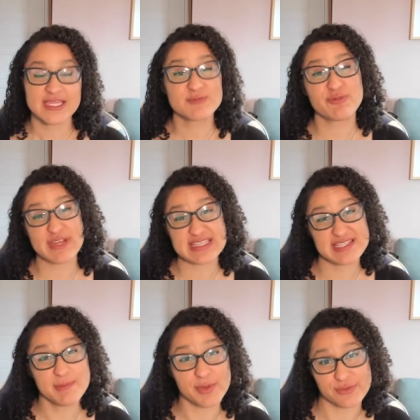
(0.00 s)
It's pretty
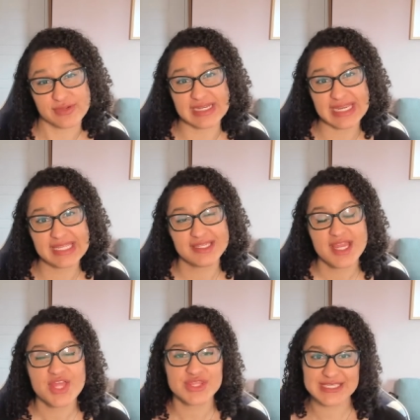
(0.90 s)
simple, really.
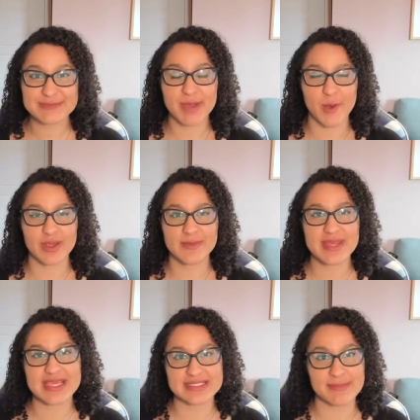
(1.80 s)
This poem
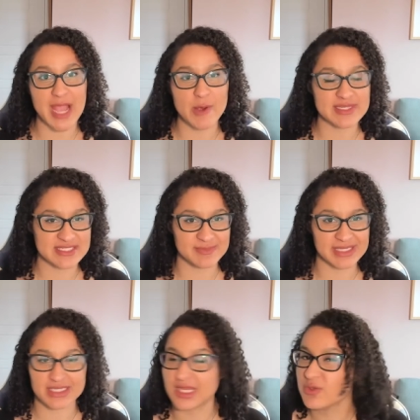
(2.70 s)
is about a
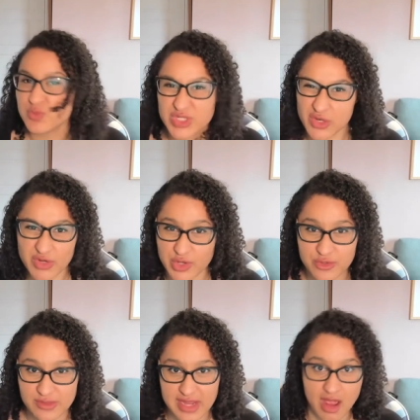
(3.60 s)
speaker, we don't know
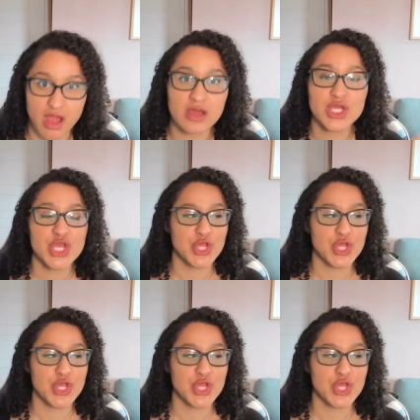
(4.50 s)
who they are,